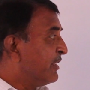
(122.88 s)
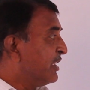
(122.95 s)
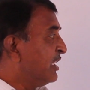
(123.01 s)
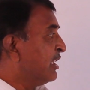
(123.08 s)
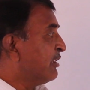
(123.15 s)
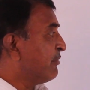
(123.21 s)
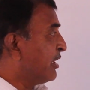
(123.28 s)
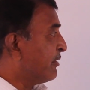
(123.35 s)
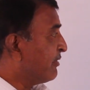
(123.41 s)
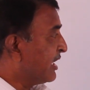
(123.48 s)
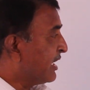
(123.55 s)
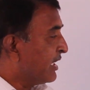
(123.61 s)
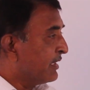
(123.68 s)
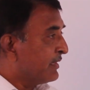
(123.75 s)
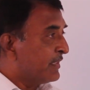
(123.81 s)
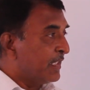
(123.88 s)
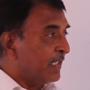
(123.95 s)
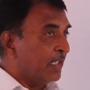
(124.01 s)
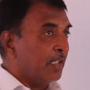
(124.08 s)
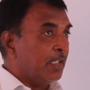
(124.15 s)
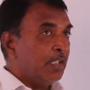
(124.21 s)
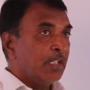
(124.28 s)
With that one we can
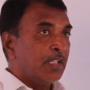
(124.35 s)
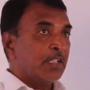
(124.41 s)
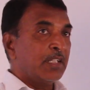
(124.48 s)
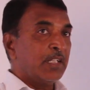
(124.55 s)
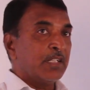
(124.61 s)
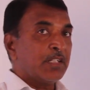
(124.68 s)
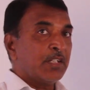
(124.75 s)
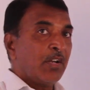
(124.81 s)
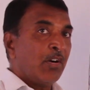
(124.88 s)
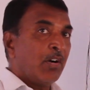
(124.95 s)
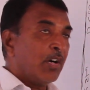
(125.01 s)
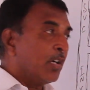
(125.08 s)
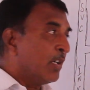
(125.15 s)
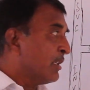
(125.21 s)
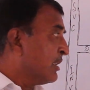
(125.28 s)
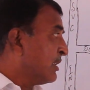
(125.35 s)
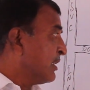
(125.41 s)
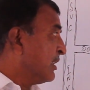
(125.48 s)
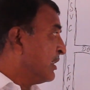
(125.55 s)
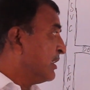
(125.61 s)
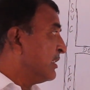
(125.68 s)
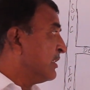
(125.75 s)
see that heart
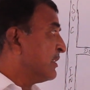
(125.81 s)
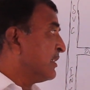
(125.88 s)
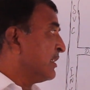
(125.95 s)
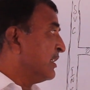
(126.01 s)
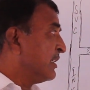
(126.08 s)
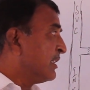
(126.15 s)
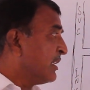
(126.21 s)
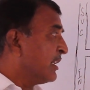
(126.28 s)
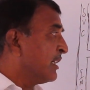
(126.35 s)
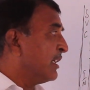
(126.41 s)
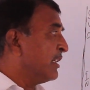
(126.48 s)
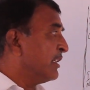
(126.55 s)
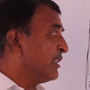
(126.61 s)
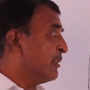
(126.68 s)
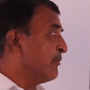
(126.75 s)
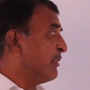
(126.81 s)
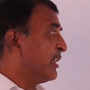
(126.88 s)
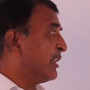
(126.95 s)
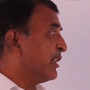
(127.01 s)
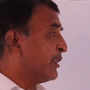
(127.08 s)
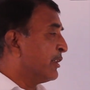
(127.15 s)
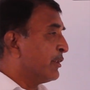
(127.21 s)
is internally
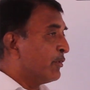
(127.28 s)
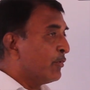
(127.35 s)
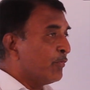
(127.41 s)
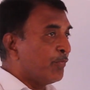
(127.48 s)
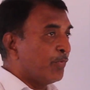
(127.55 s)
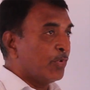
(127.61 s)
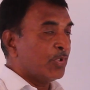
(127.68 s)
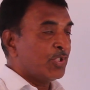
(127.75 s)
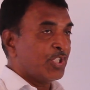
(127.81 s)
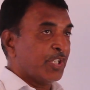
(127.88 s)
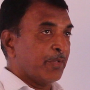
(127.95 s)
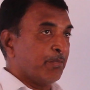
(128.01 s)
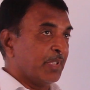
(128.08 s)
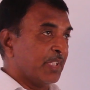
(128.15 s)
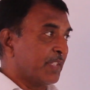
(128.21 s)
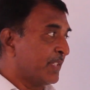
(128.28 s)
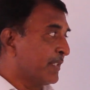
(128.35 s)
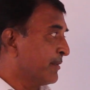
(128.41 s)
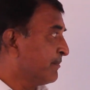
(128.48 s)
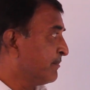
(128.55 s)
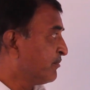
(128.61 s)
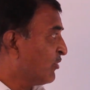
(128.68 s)
divided into four
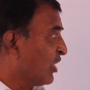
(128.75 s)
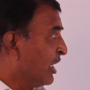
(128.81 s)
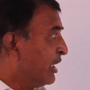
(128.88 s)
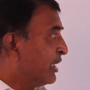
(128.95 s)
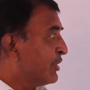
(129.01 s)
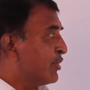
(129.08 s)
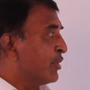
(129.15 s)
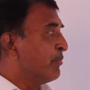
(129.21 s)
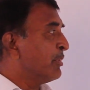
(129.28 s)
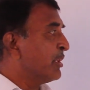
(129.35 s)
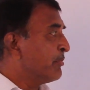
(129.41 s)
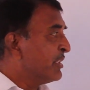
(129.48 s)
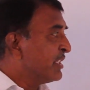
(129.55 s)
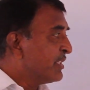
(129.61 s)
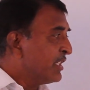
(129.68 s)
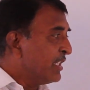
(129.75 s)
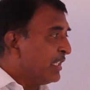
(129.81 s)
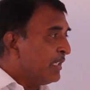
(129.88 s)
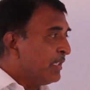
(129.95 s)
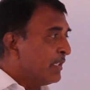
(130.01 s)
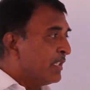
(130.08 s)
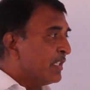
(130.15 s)
chambers. Chamber means
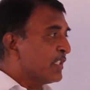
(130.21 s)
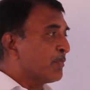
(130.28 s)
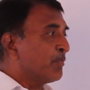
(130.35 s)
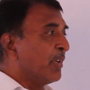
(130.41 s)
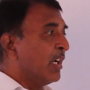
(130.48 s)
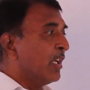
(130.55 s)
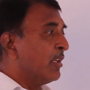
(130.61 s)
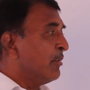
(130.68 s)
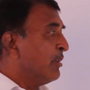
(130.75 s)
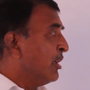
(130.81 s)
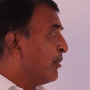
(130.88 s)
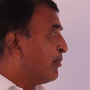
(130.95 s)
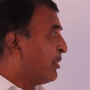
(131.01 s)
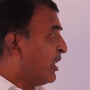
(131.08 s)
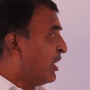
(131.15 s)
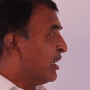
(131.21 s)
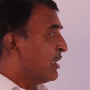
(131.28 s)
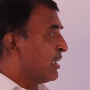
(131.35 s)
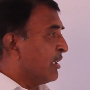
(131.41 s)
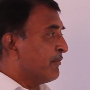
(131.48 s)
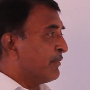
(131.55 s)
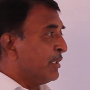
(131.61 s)
here a small part
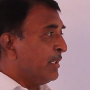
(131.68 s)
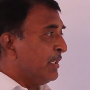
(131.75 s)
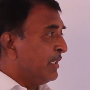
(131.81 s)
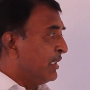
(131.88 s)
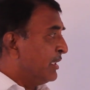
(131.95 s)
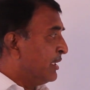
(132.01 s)
of the